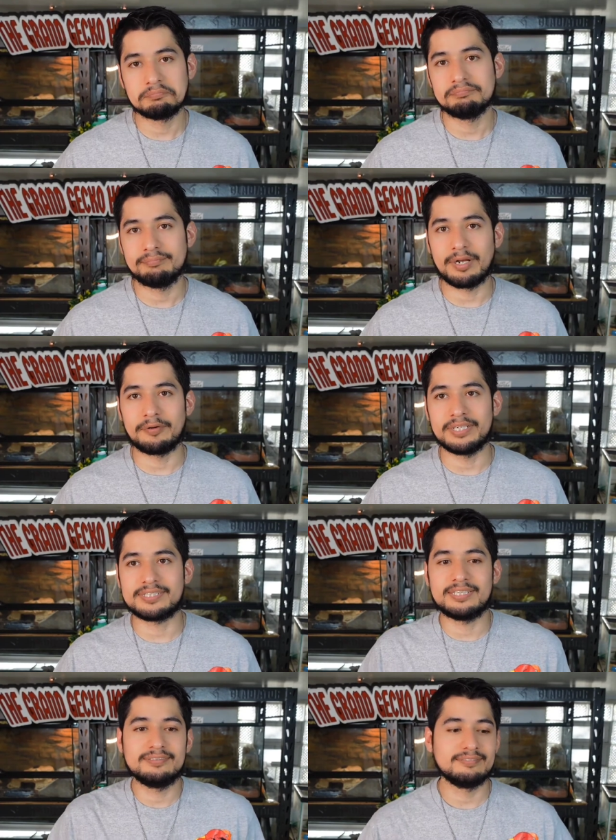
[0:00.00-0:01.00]
very
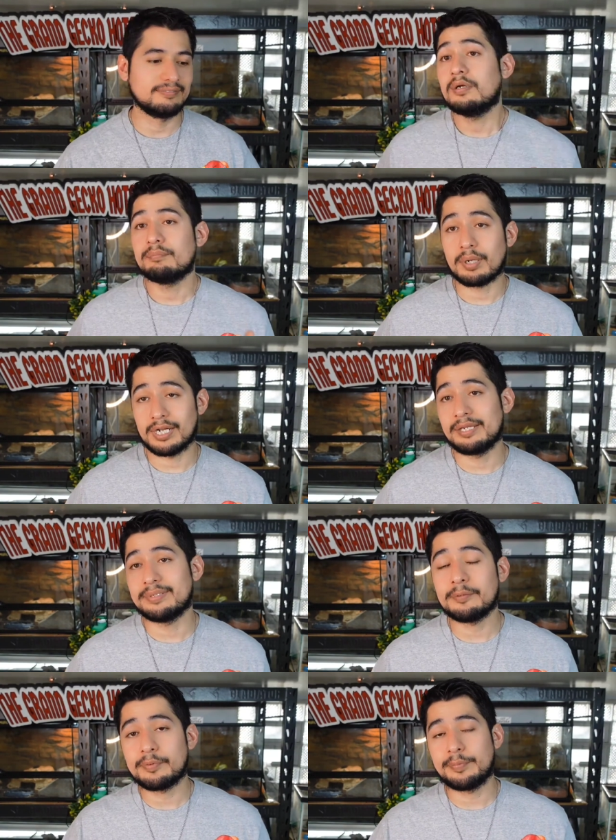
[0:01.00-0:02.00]
easy but I am
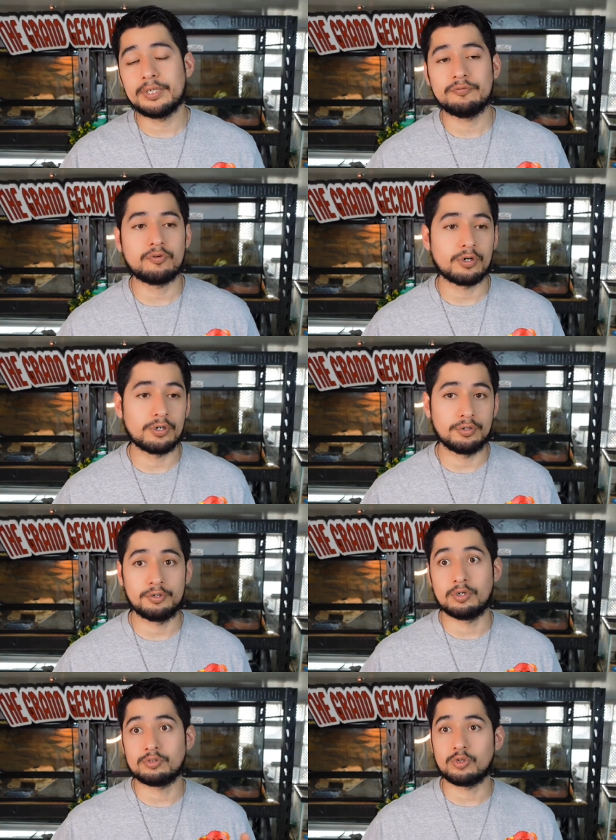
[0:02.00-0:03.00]
not prepared for you
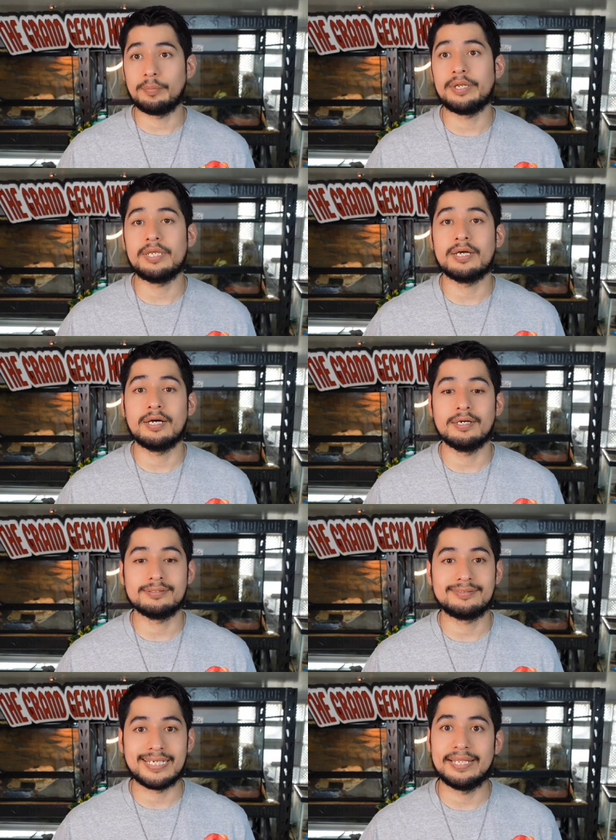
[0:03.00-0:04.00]
know so many uh,
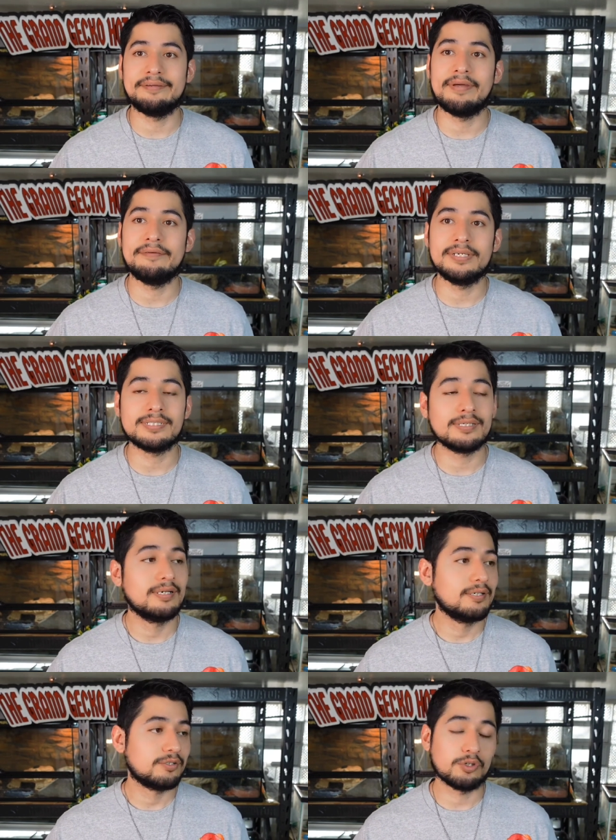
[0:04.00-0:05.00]
tiny babies.
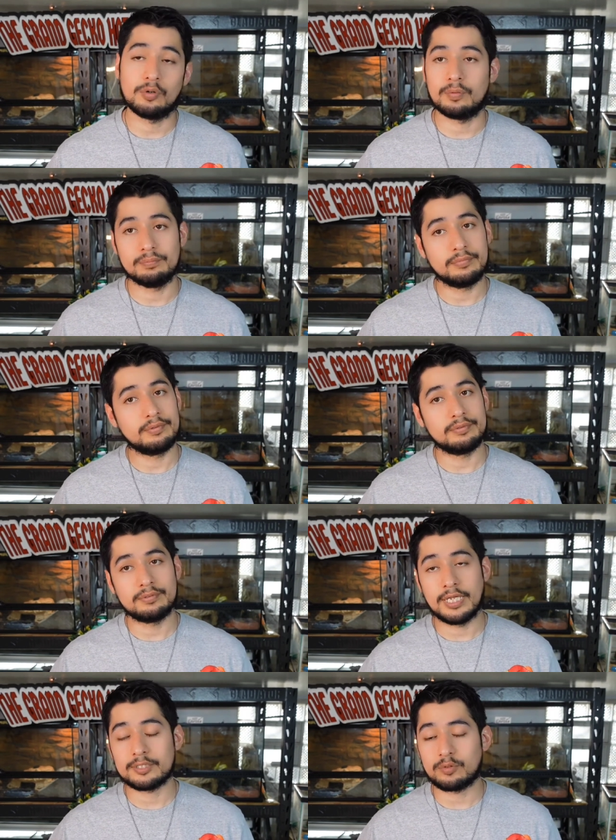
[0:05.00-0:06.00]
So
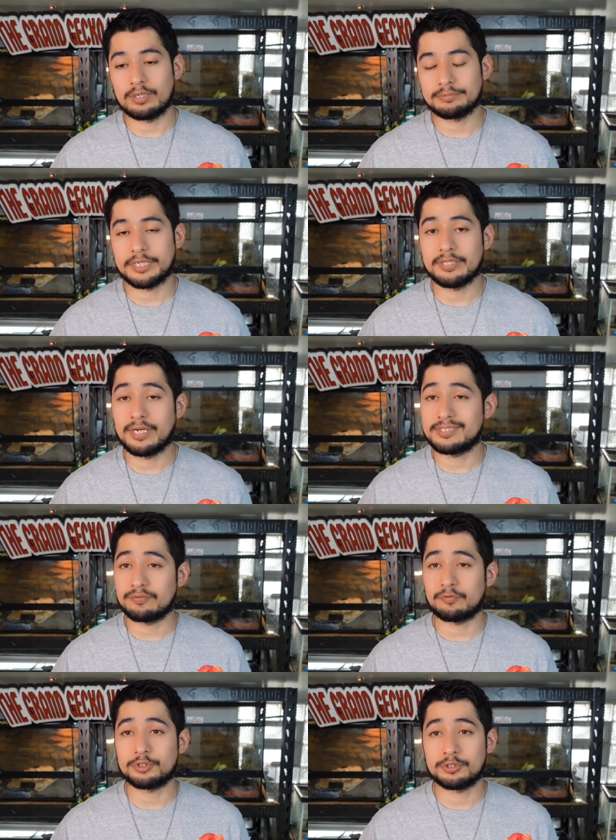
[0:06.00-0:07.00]
that's why I'm saying that it's a
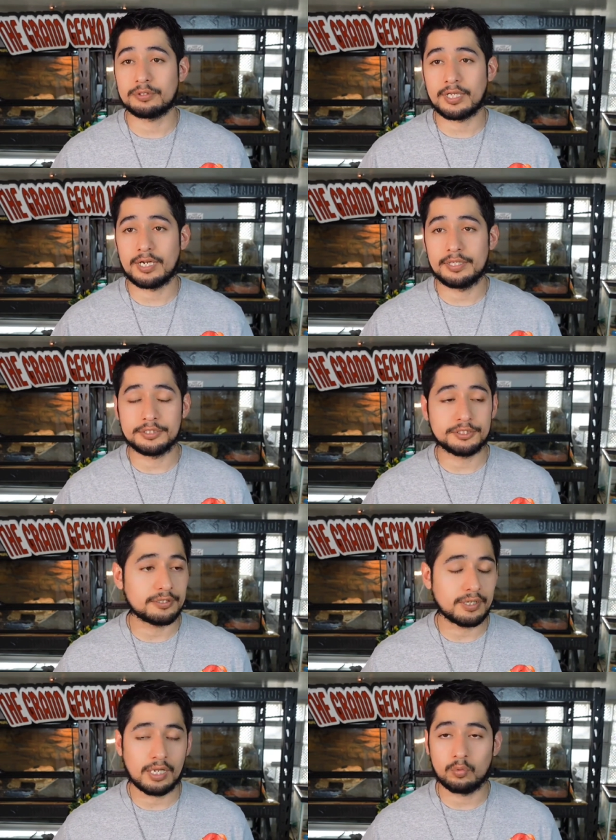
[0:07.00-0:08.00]
for sure that this
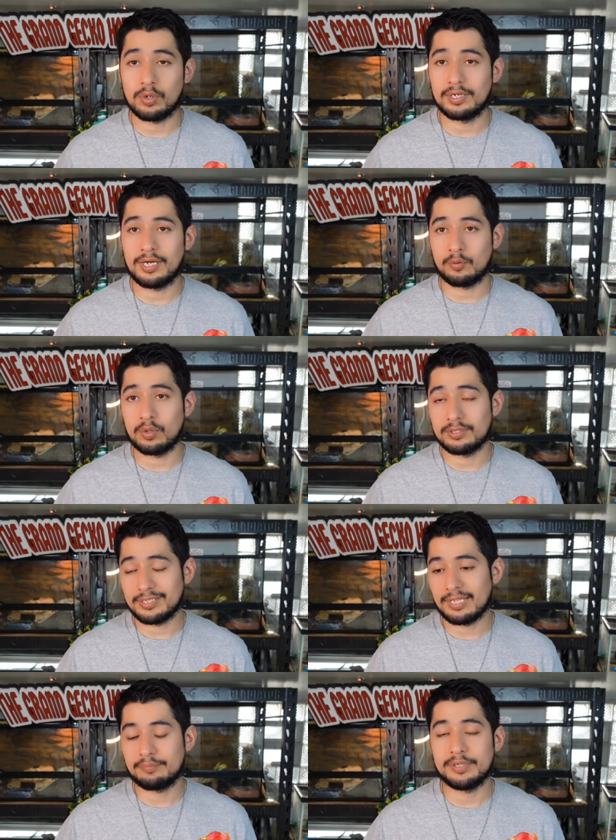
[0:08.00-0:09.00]
year I will I will
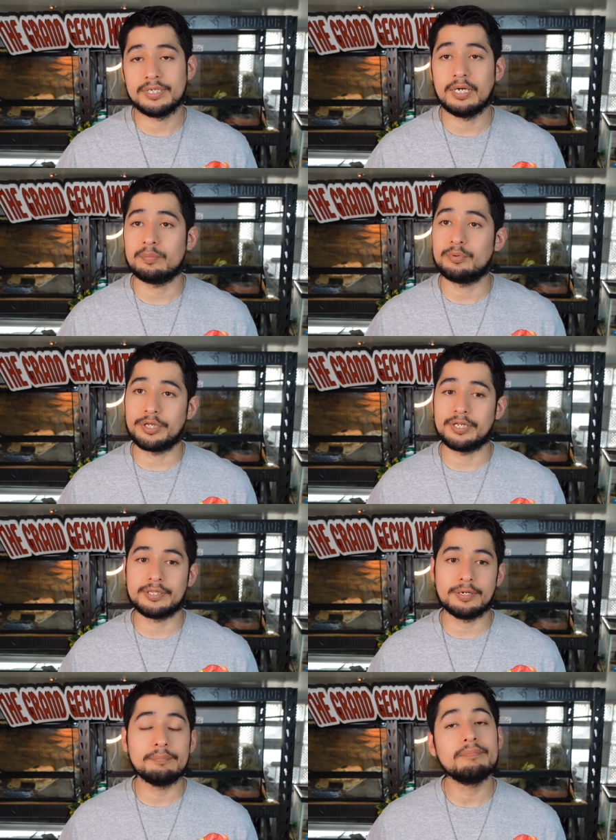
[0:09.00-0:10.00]
not be uh, breeding
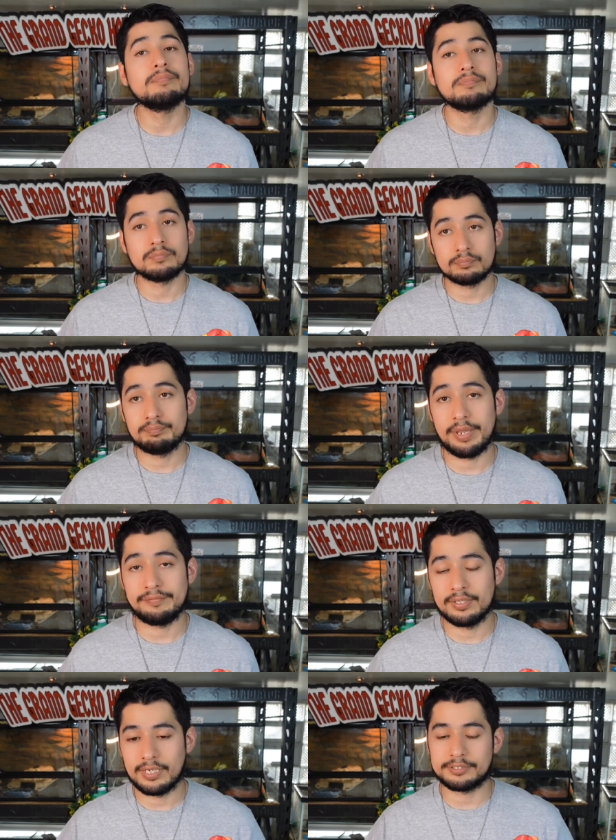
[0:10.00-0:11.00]
them.
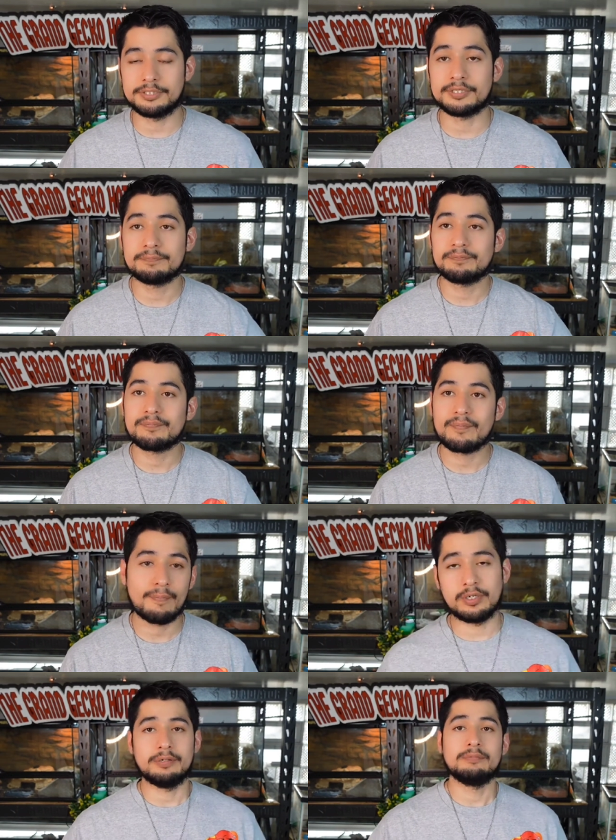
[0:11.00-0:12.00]
Maybe next year.
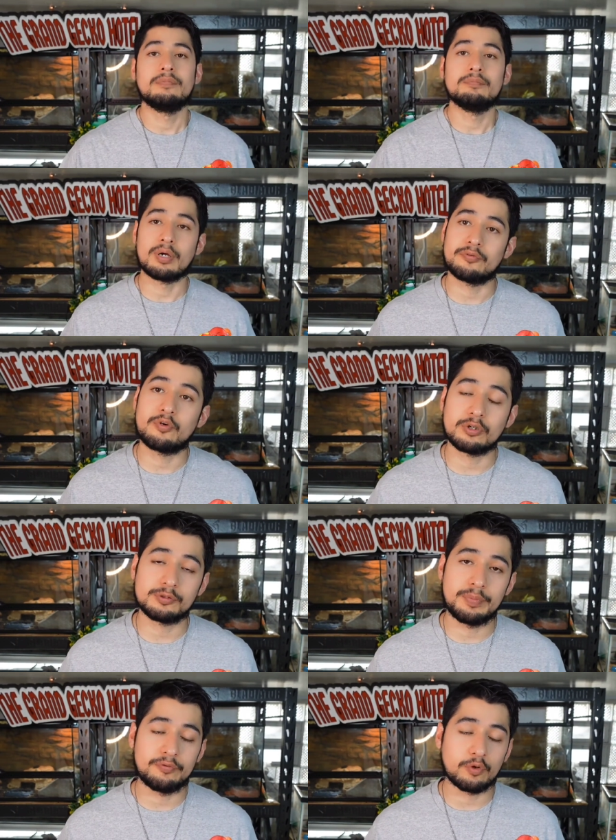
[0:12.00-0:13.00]
But of course,
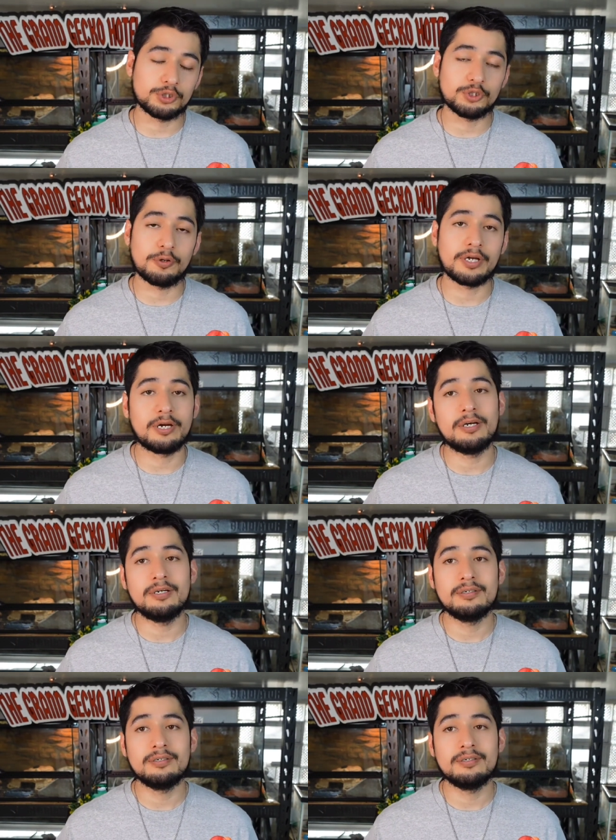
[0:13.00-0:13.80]
before showing her,